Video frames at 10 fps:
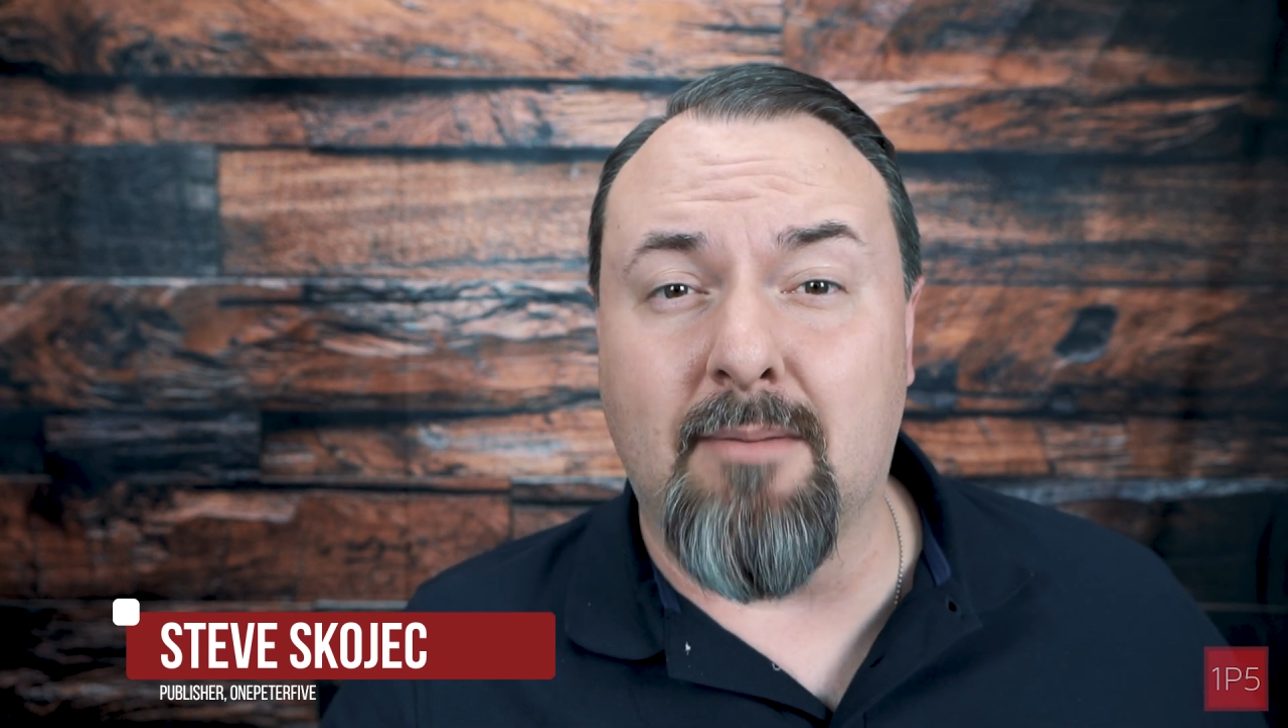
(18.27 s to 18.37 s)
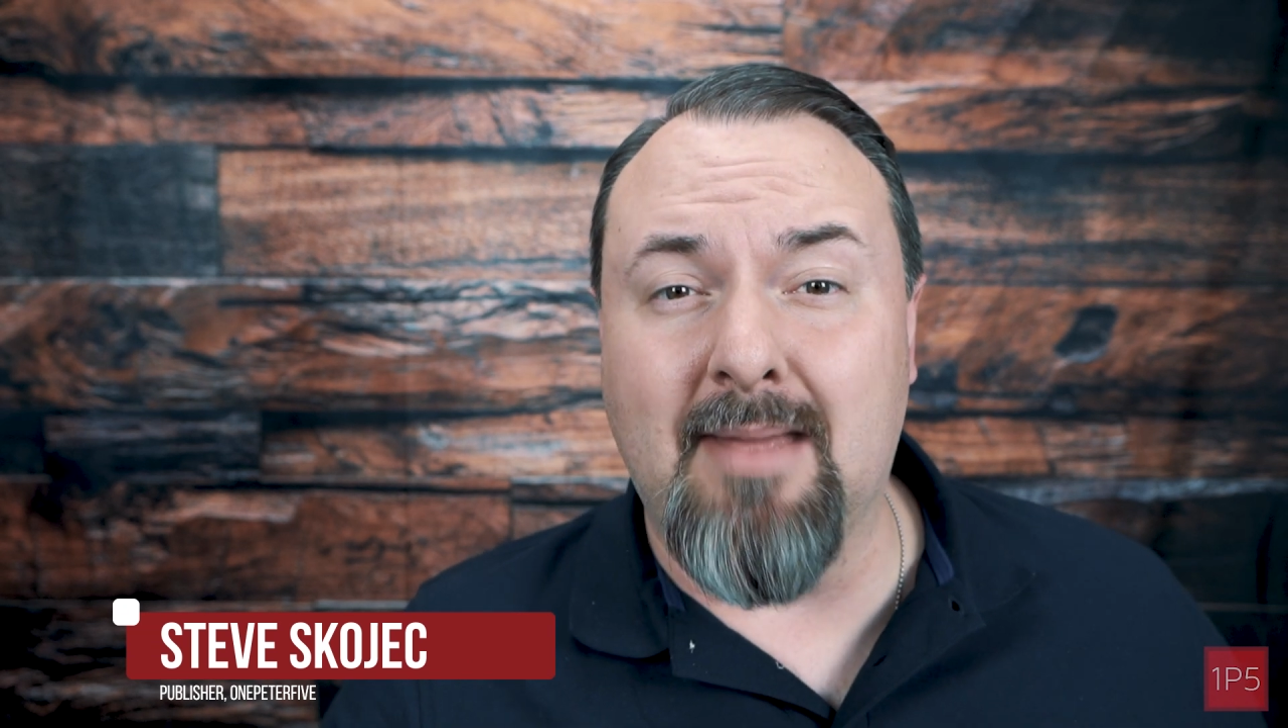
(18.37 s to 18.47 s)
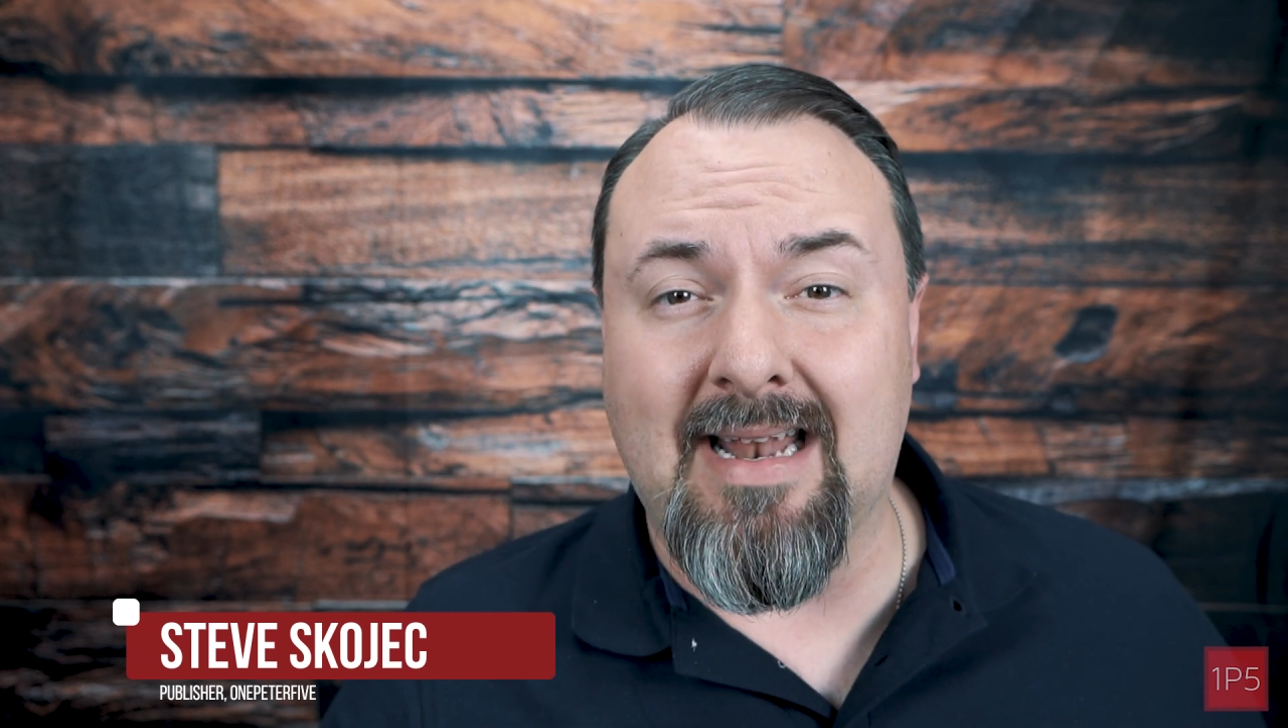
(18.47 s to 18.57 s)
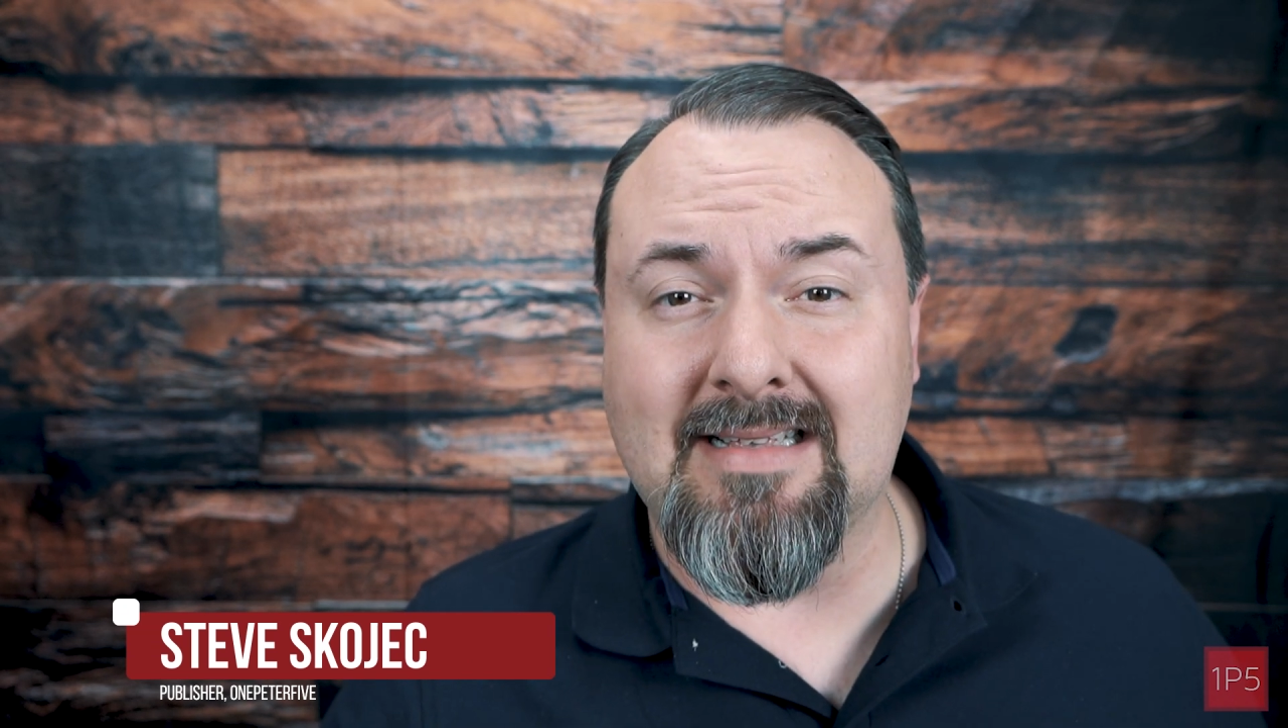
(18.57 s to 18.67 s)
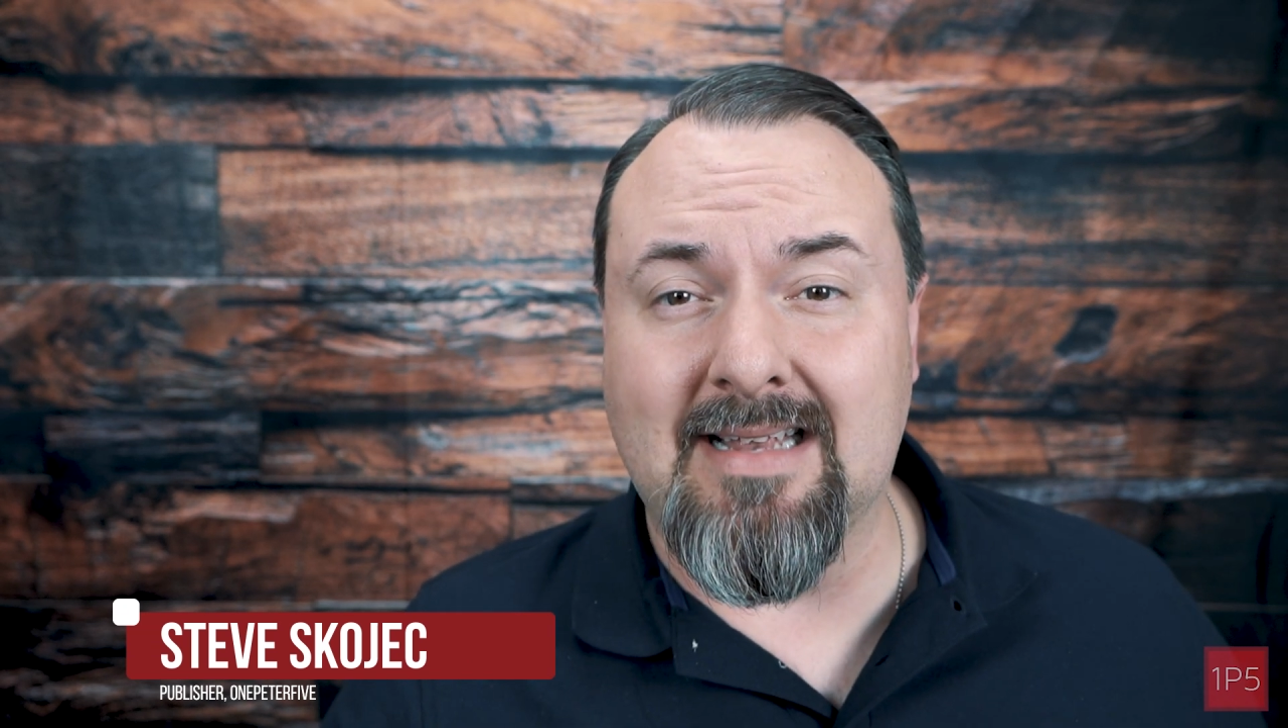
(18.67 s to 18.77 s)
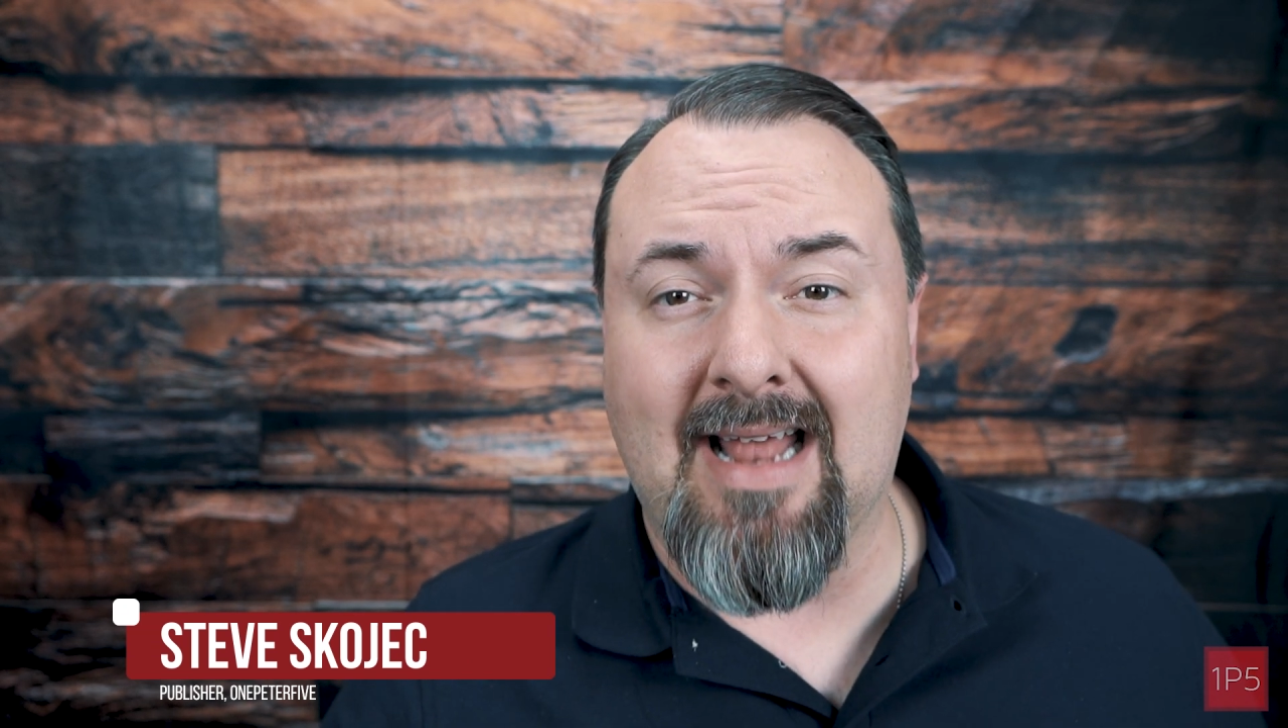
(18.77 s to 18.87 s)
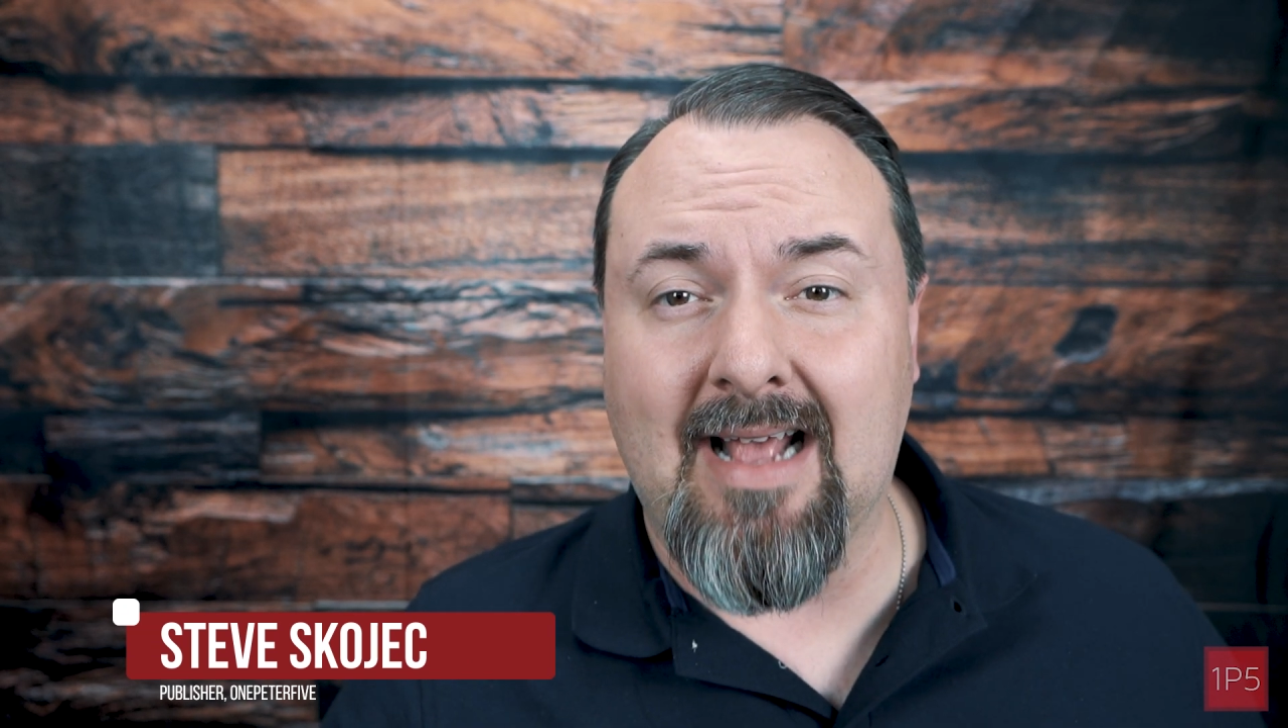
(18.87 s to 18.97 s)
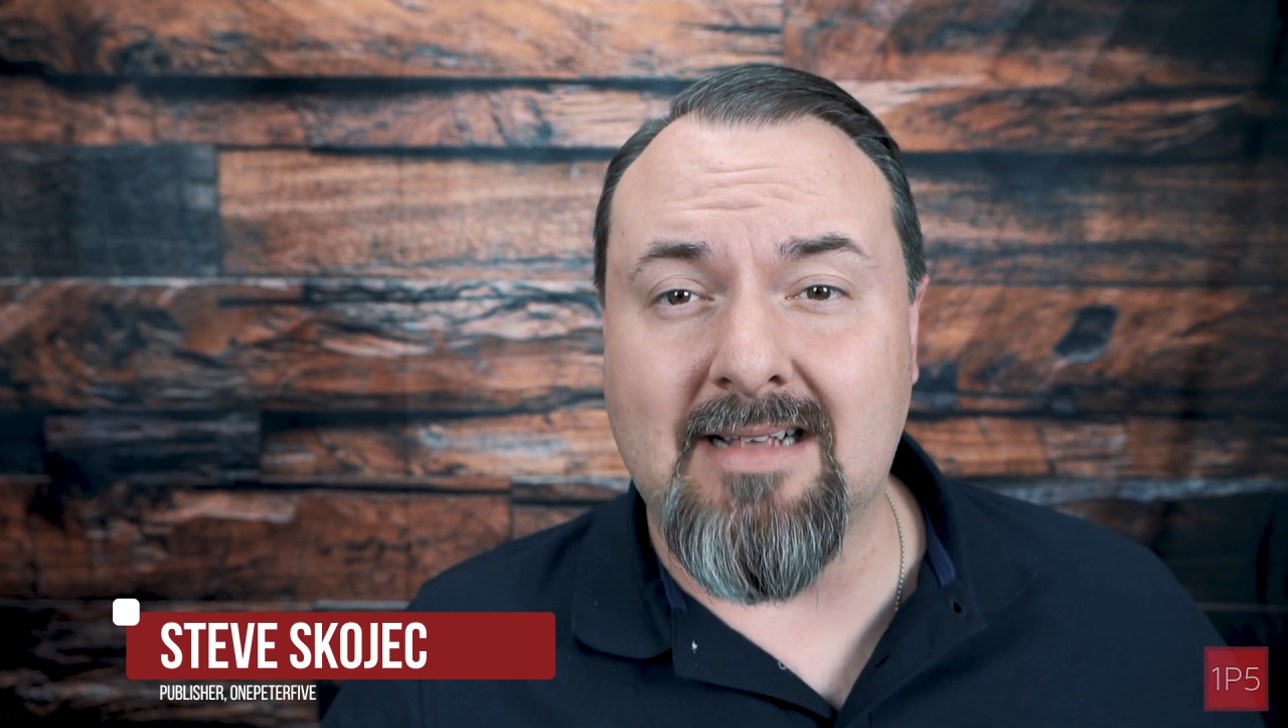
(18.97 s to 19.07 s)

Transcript: a minute today,